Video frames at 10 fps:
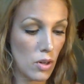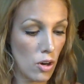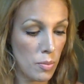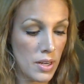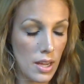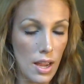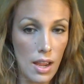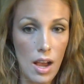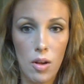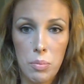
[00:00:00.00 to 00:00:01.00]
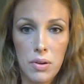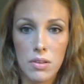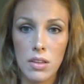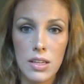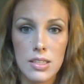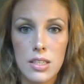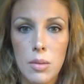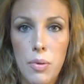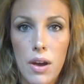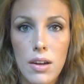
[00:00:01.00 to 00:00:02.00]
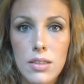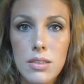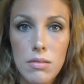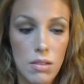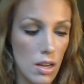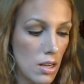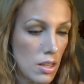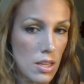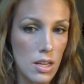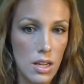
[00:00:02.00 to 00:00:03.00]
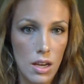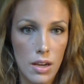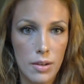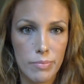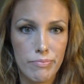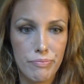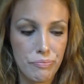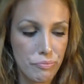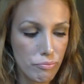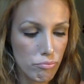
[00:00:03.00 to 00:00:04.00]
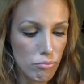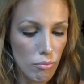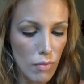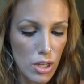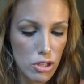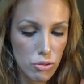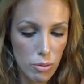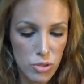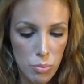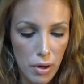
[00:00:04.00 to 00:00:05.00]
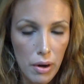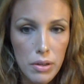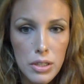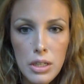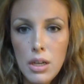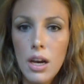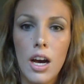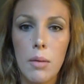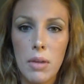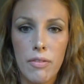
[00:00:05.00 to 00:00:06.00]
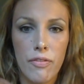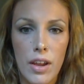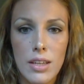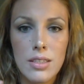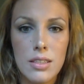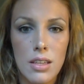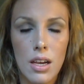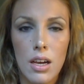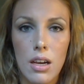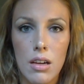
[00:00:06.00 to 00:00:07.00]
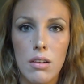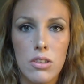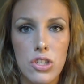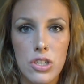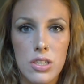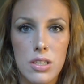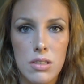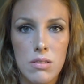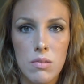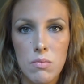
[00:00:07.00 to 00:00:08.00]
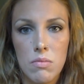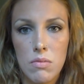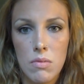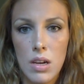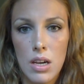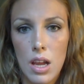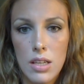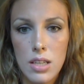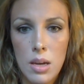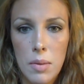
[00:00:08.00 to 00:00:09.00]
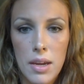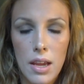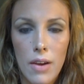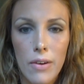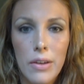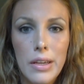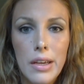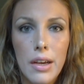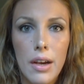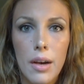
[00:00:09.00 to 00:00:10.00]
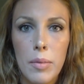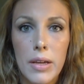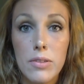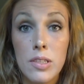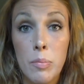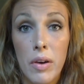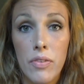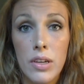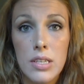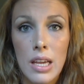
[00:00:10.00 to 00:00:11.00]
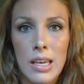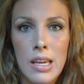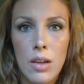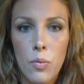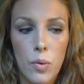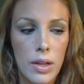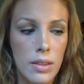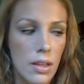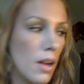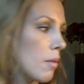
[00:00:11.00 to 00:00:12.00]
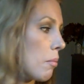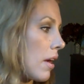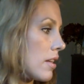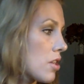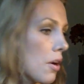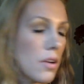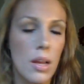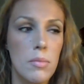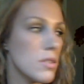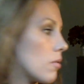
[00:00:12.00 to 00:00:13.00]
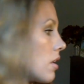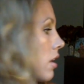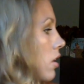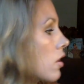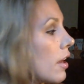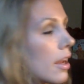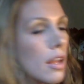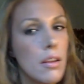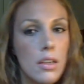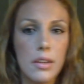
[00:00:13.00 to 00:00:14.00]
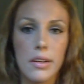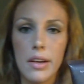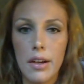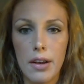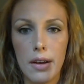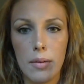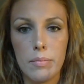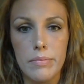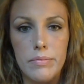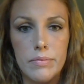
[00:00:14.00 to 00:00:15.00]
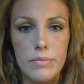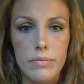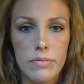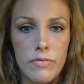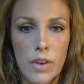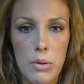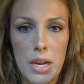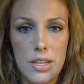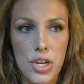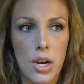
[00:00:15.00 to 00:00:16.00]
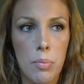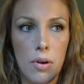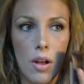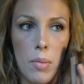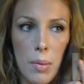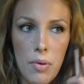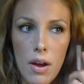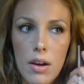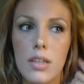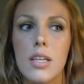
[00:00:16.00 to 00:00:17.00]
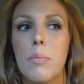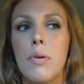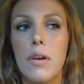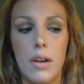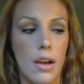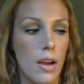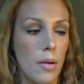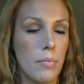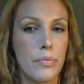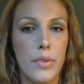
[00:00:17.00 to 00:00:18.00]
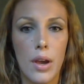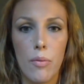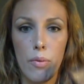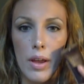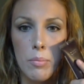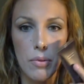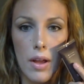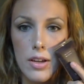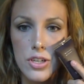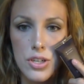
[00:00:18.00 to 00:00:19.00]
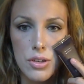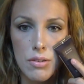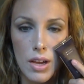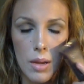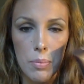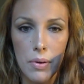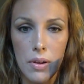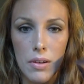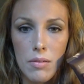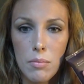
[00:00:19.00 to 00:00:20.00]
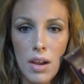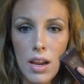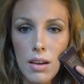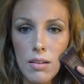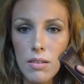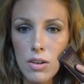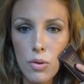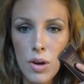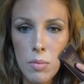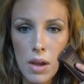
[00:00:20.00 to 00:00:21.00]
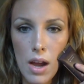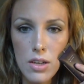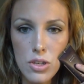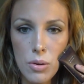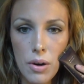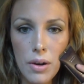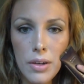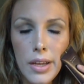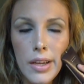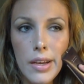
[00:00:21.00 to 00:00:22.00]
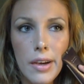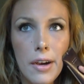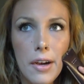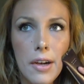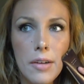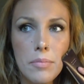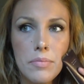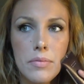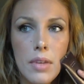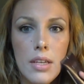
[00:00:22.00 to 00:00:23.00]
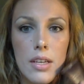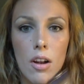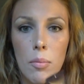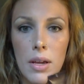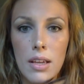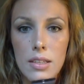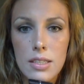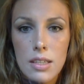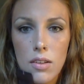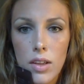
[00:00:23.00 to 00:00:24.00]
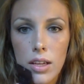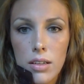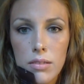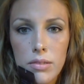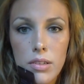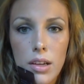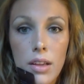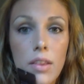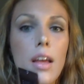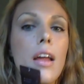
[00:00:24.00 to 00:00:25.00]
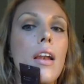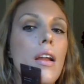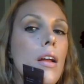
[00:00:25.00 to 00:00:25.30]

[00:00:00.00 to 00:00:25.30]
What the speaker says: Urban Decay. I'll put links to the products in the description bar. On my face, just in case anybody cared, I use the buffing technique with my Tarte Amazonian Clay foundation. I put all my product. I put a red blush. I put my cream contour and did all my concealing, and then